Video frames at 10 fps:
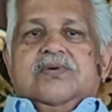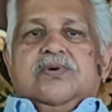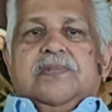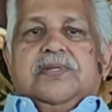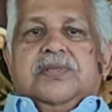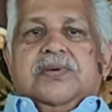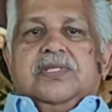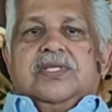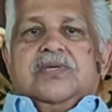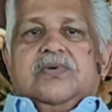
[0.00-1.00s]
oral
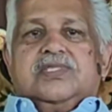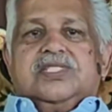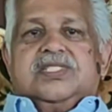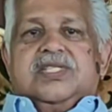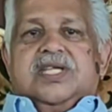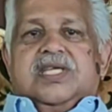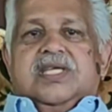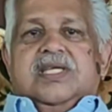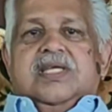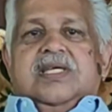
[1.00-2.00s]
pathology, oral surgery
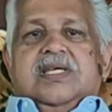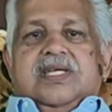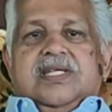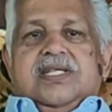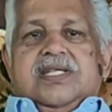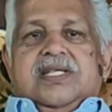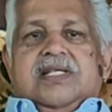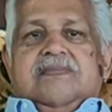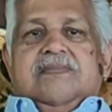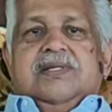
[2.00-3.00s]
in
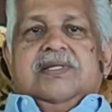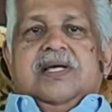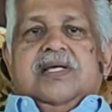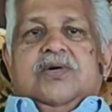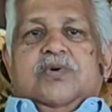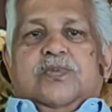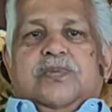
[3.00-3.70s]
detail, but I hope